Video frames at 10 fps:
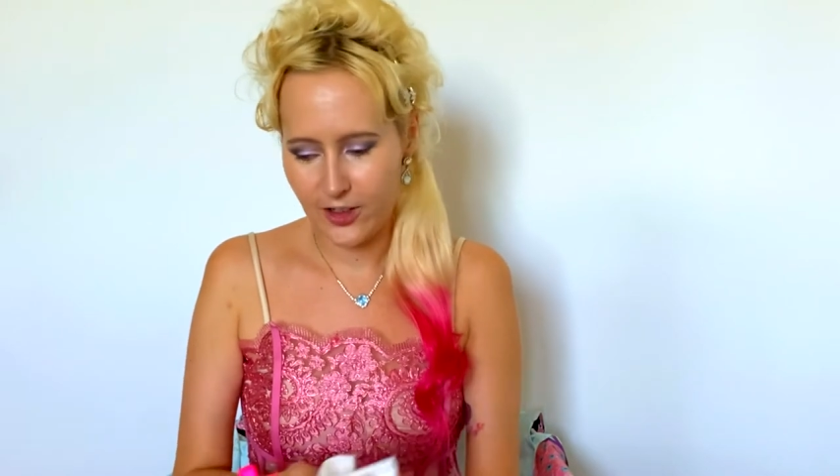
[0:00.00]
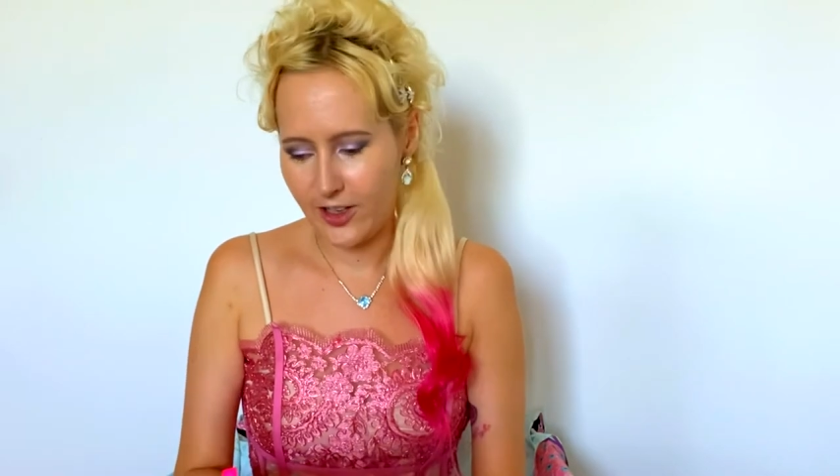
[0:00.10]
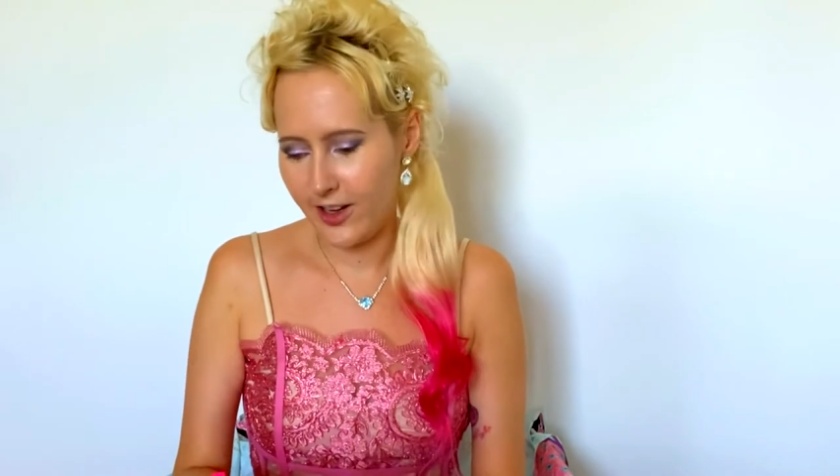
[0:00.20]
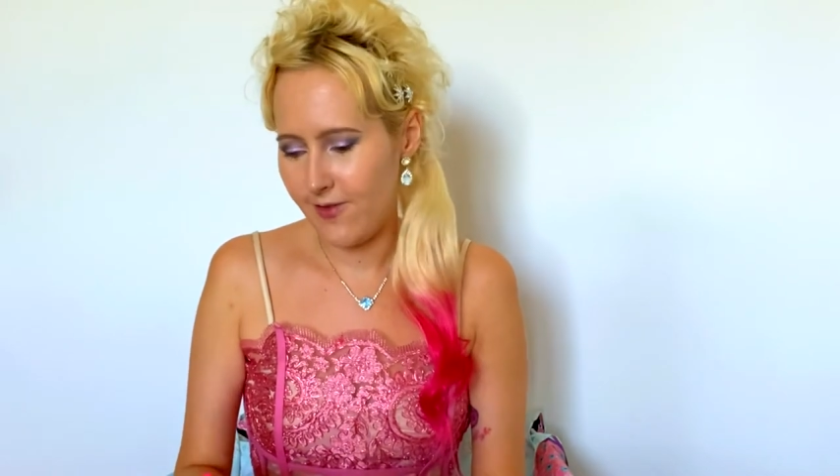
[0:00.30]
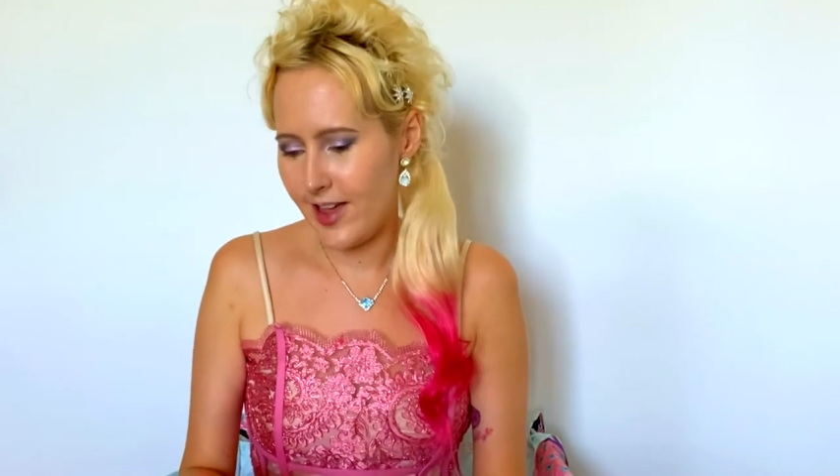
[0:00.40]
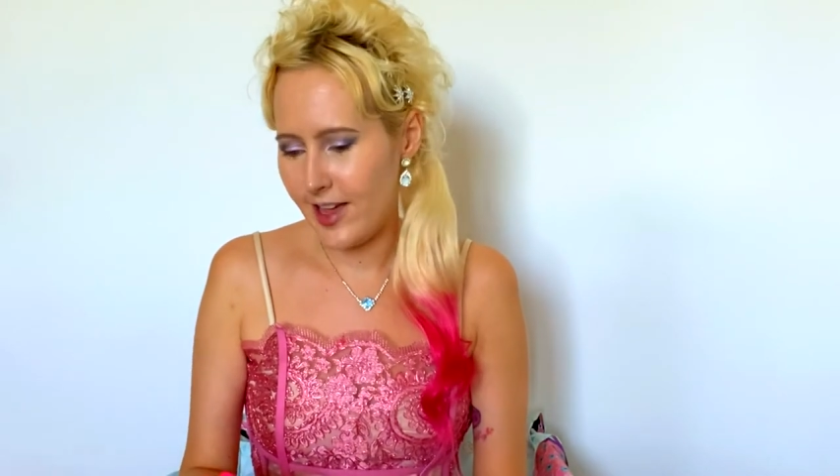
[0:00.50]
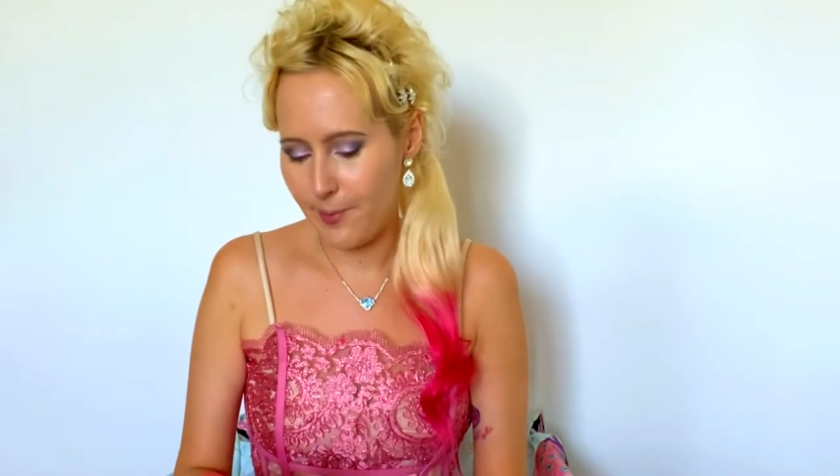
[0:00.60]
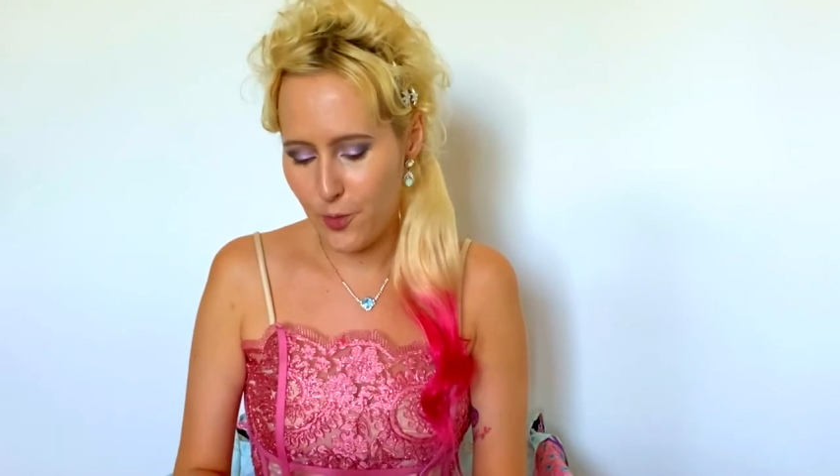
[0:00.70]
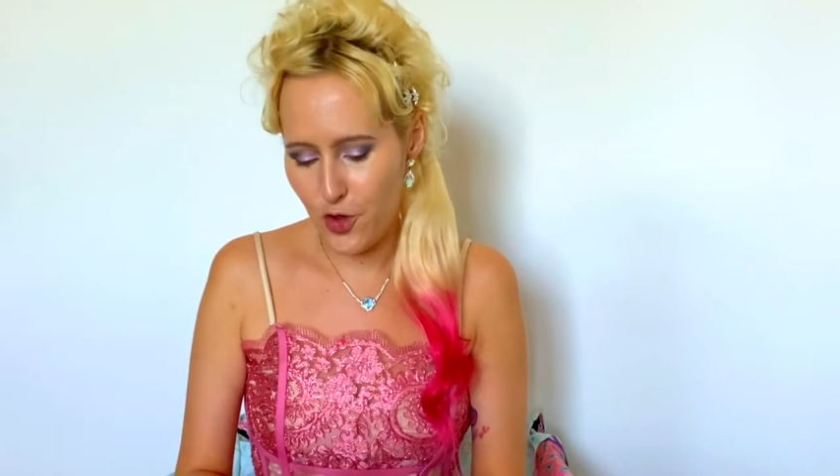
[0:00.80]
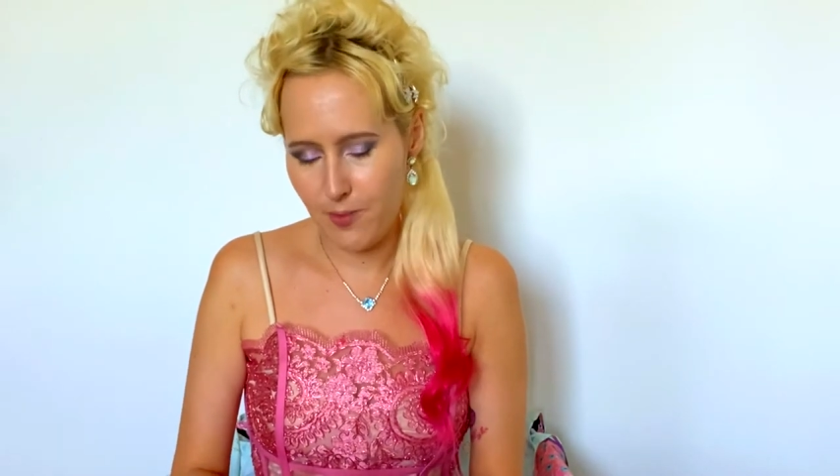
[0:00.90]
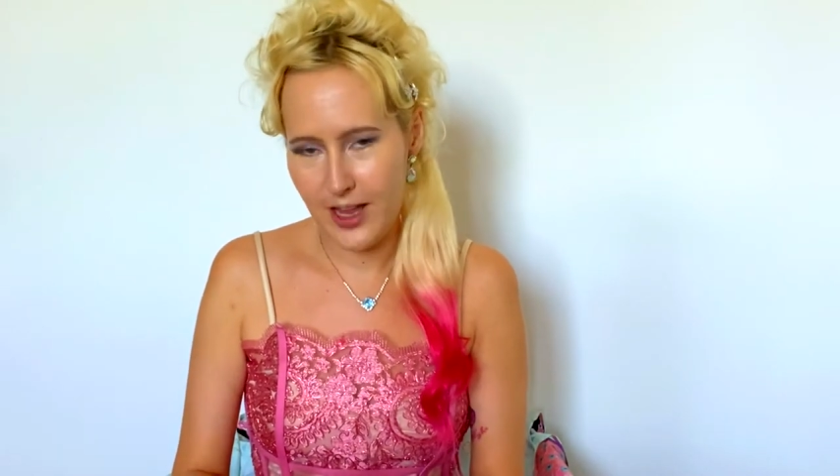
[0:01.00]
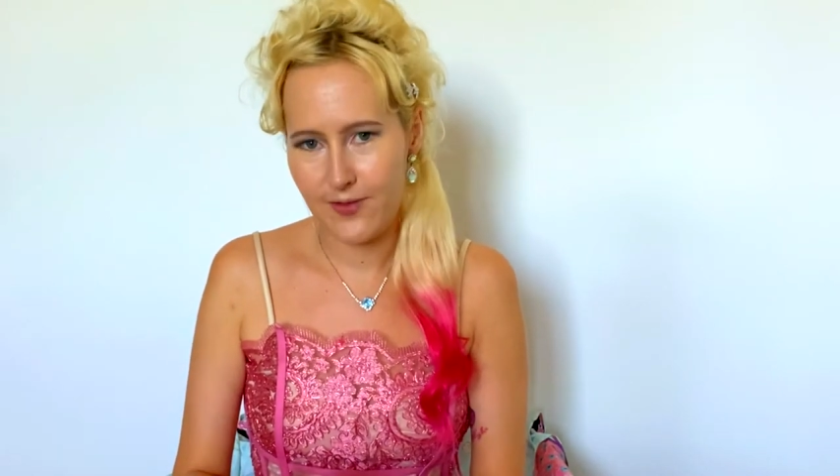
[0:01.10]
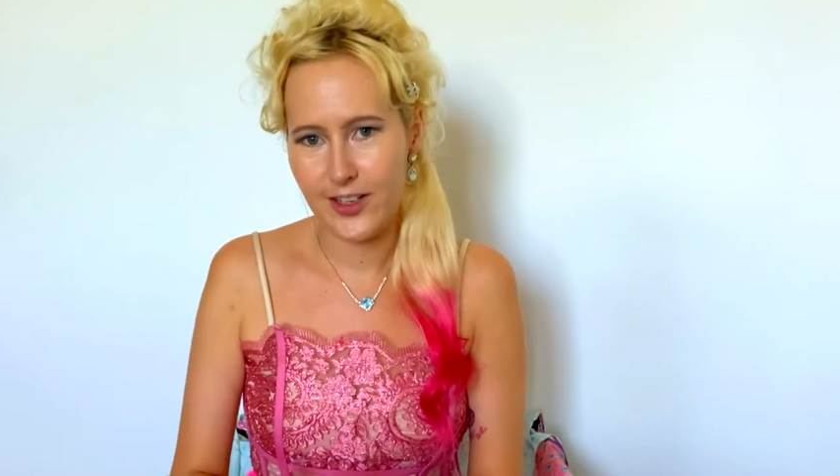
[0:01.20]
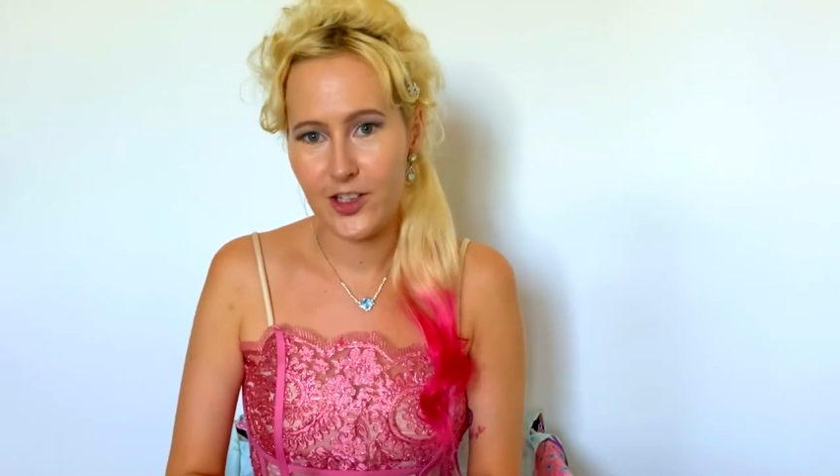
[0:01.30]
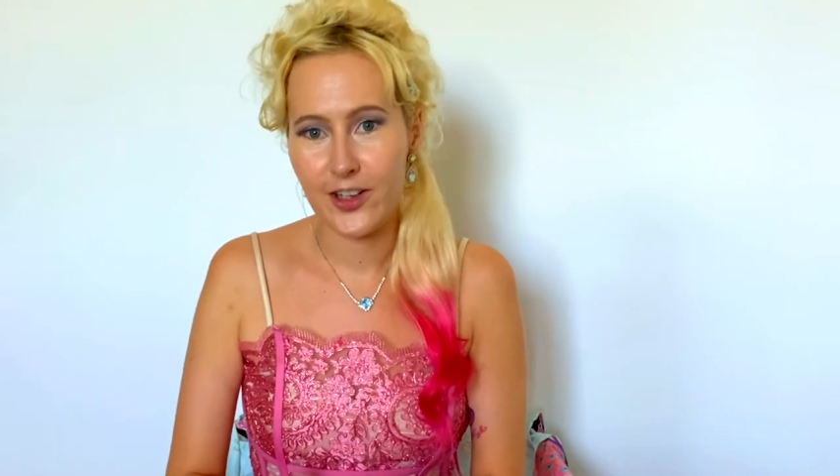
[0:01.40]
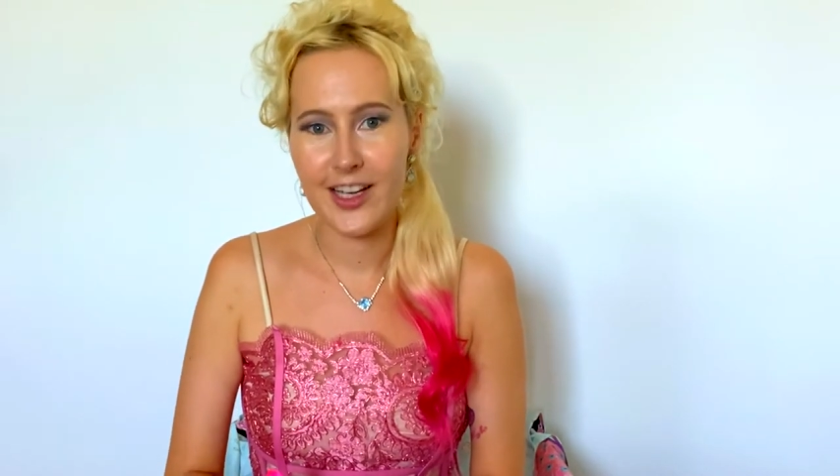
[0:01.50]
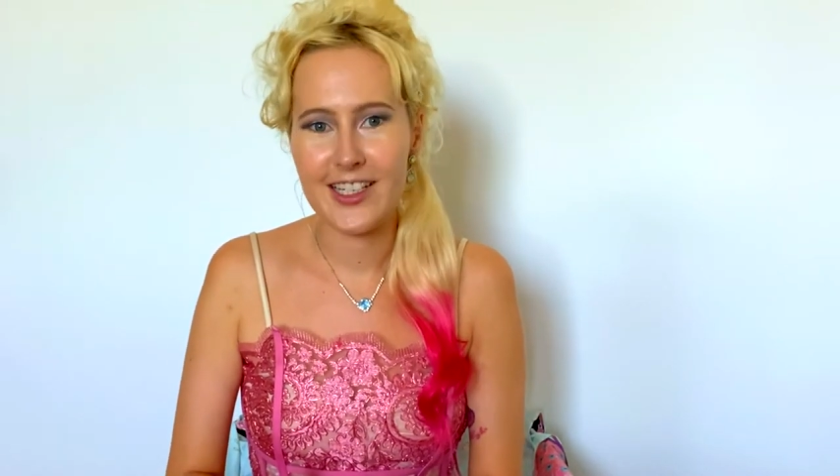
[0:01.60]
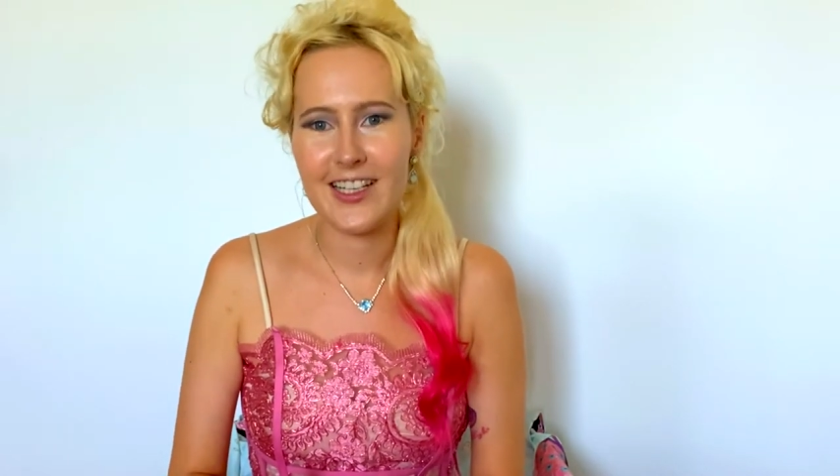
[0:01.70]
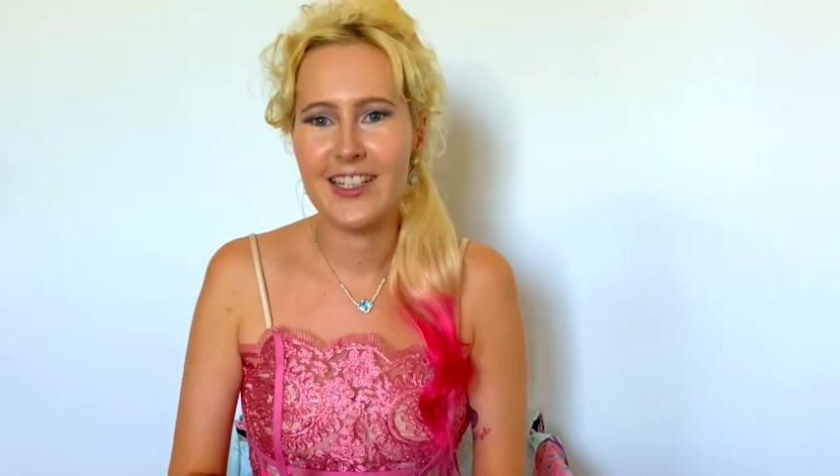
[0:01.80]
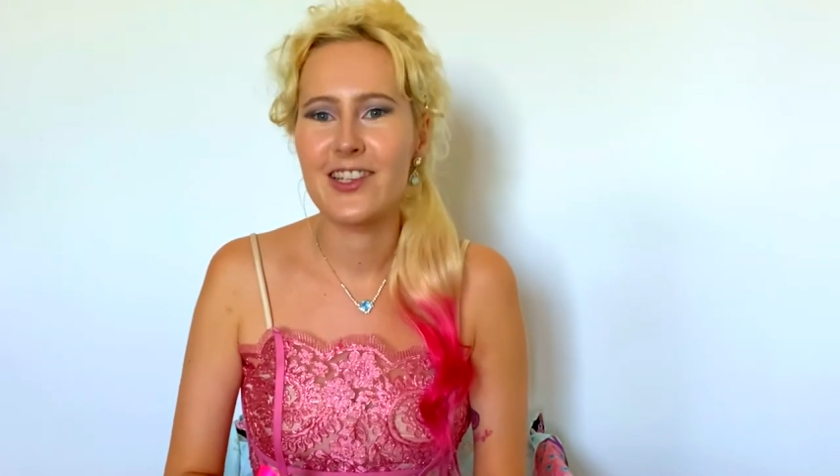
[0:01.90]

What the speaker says: the Riviera Mermaid video I did.